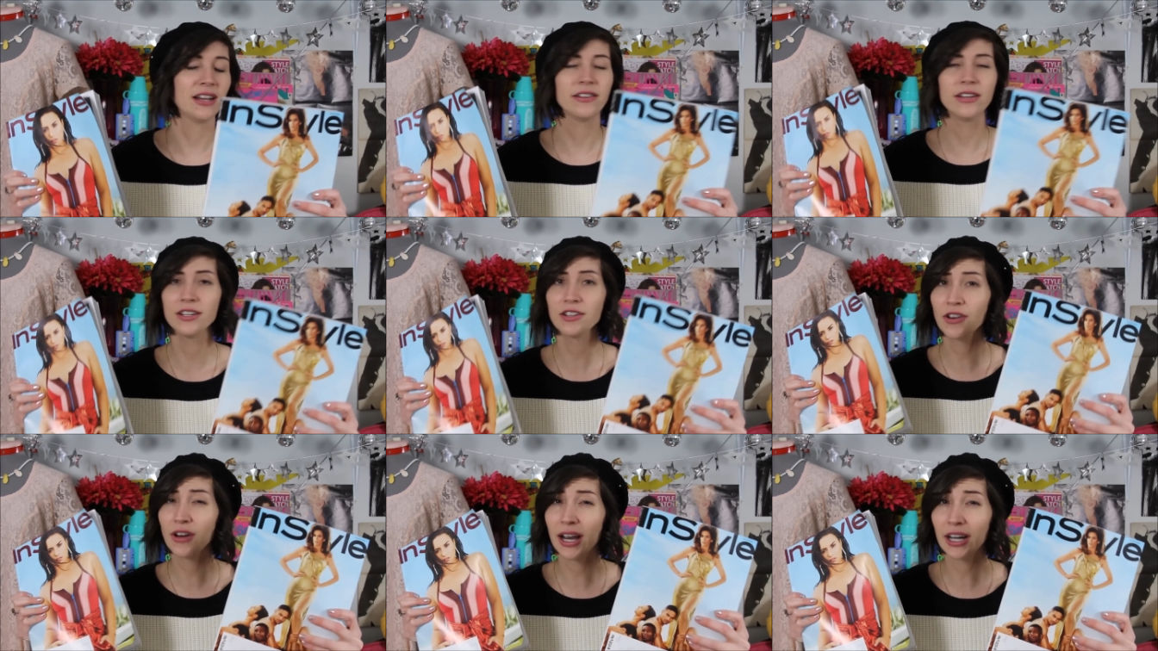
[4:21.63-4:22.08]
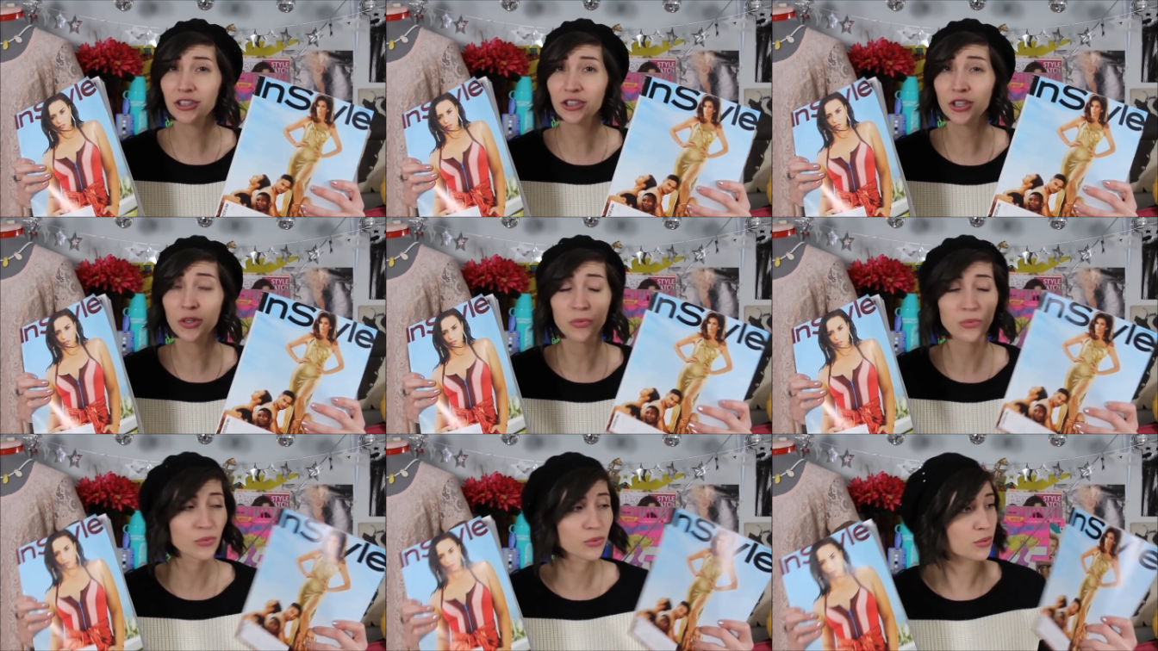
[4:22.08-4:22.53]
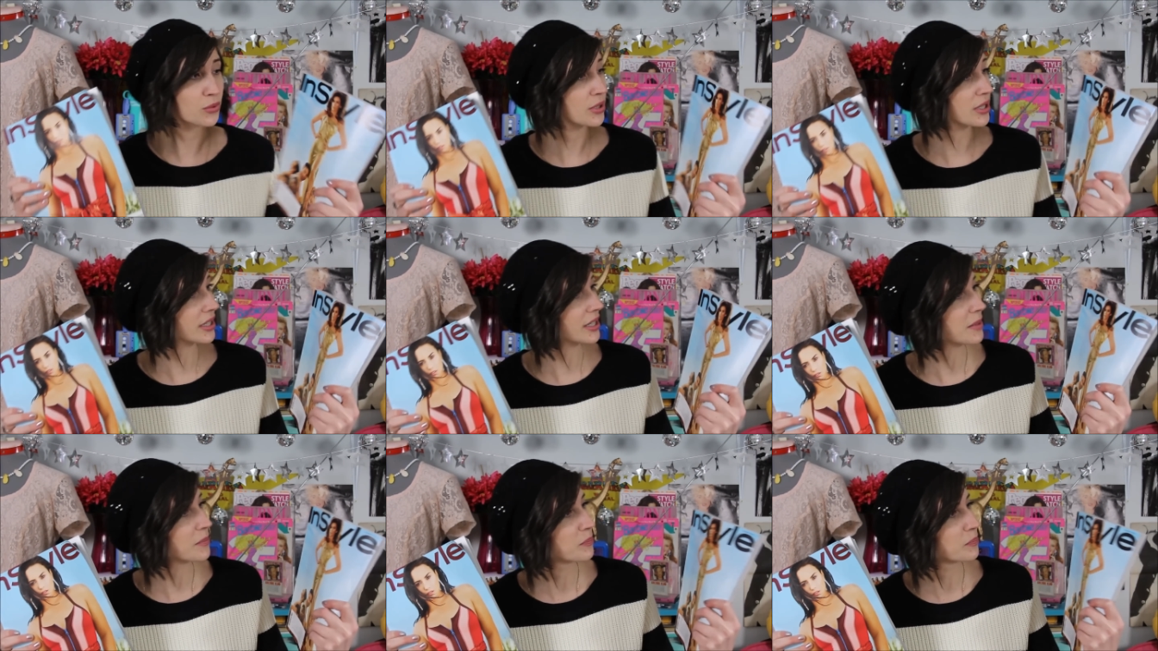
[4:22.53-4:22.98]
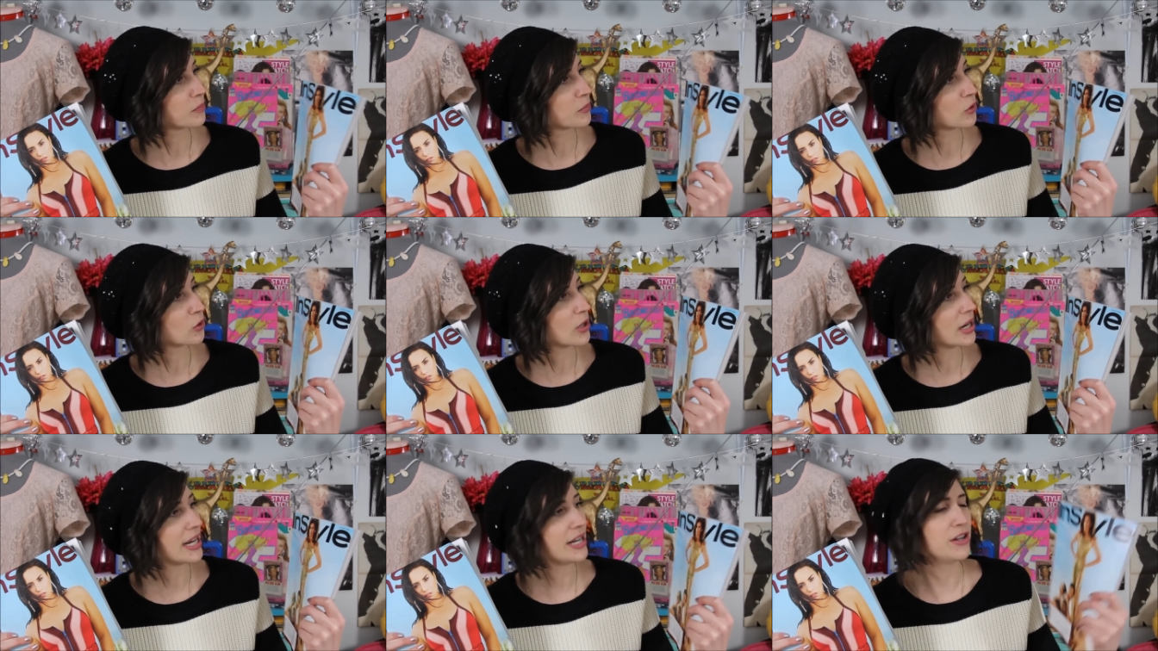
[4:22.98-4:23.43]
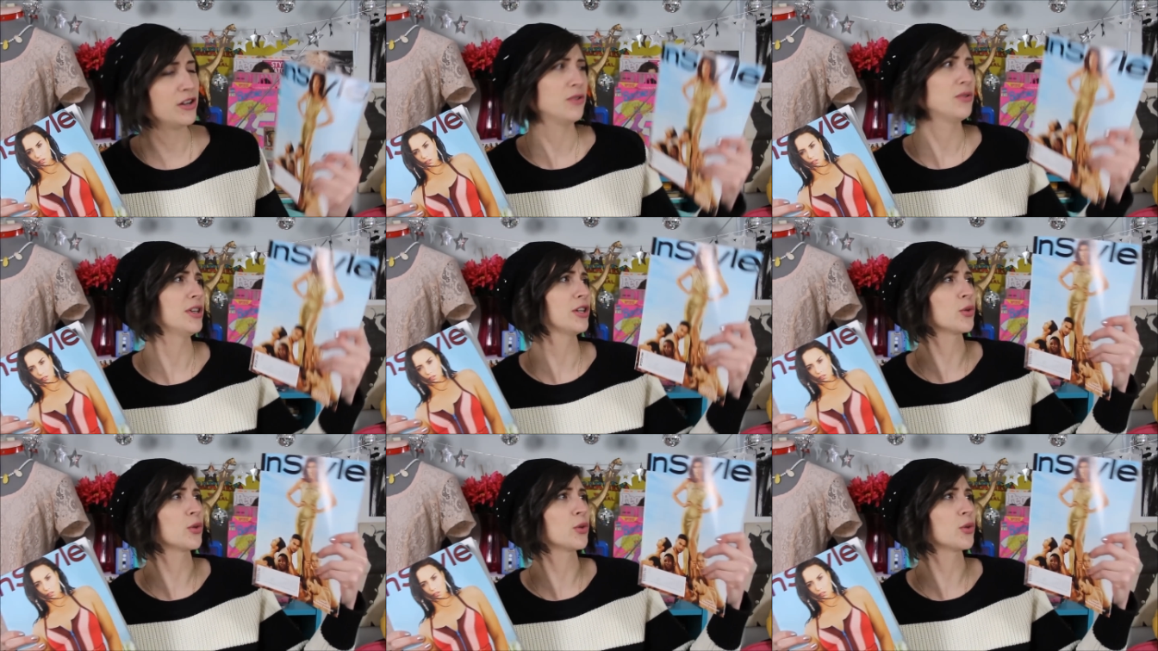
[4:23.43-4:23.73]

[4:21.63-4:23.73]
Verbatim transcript: and these are actually really brand new.